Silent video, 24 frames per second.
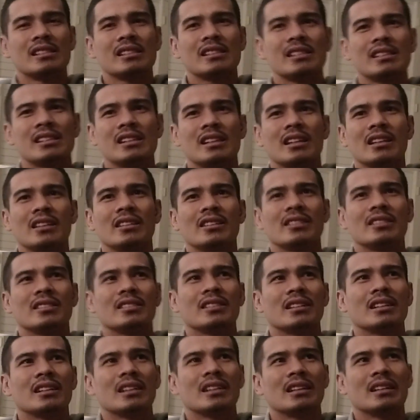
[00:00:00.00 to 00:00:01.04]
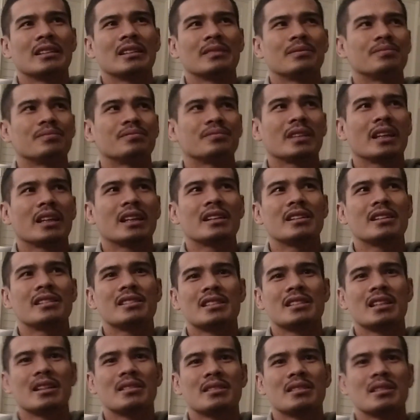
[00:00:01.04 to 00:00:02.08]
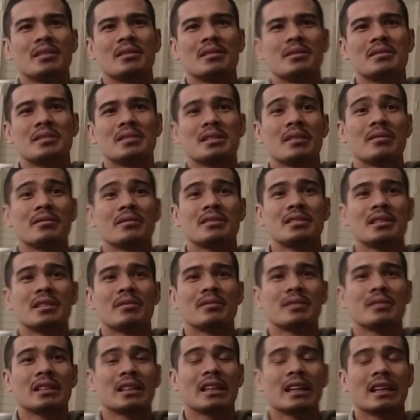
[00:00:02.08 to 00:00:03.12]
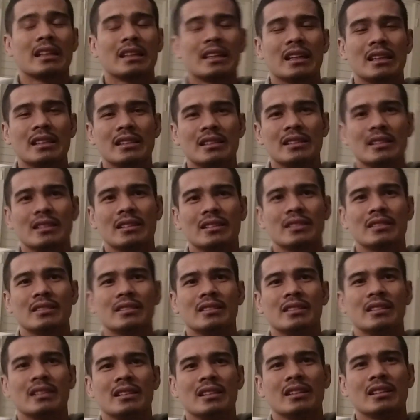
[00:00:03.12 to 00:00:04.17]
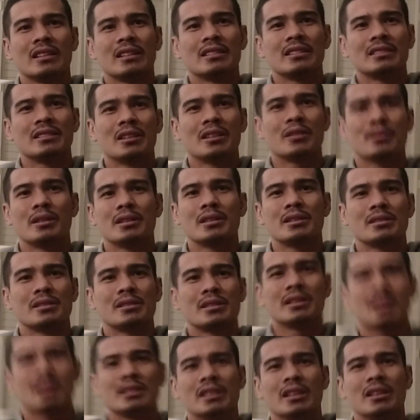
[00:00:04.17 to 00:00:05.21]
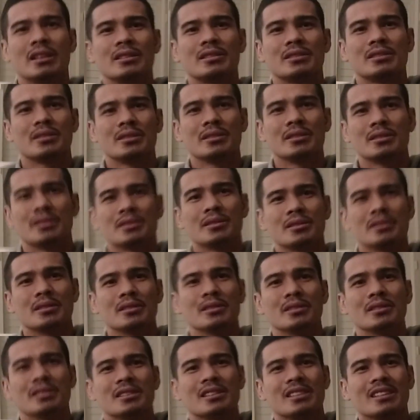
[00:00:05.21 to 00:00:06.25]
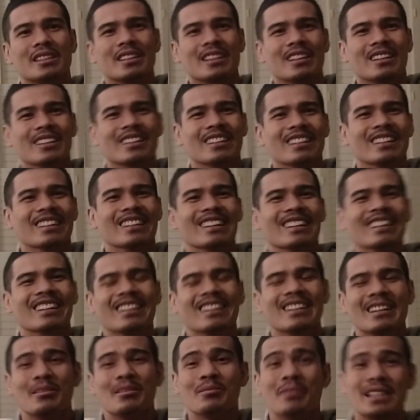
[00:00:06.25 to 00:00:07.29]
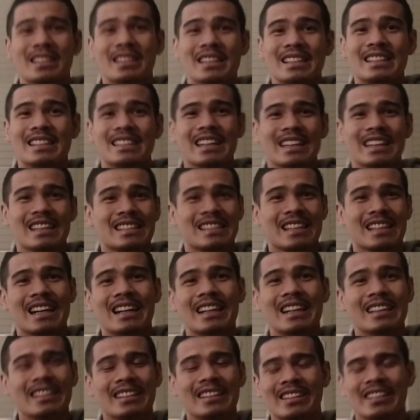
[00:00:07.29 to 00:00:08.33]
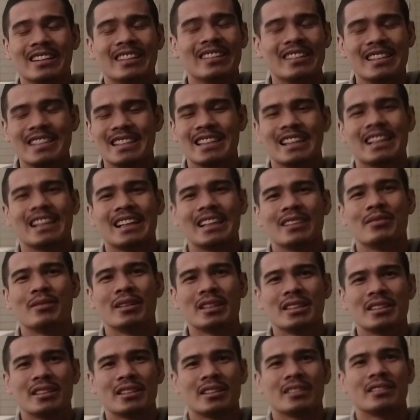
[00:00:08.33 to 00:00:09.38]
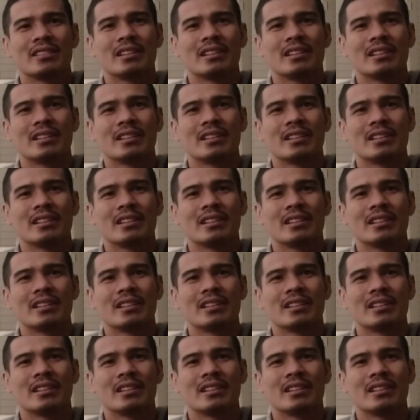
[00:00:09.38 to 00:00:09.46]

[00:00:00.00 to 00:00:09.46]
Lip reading: Yeah, I heard something like that. They want Rigondeaux to lose. But it's hard. It's hard. But